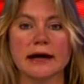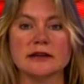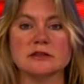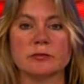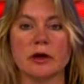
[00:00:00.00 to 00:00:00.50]

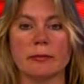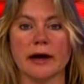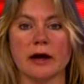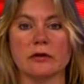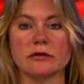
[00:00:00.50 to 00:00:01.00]
ask me
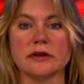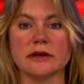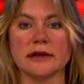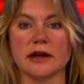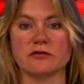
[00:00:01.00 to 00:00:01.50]
about
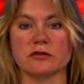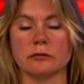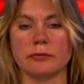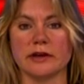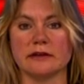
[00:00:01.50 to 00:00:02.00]
the nature of
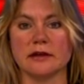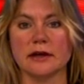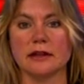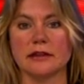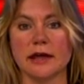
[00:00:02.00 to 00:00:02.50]
the bid
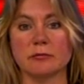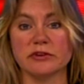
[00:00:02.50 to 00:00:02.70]
then.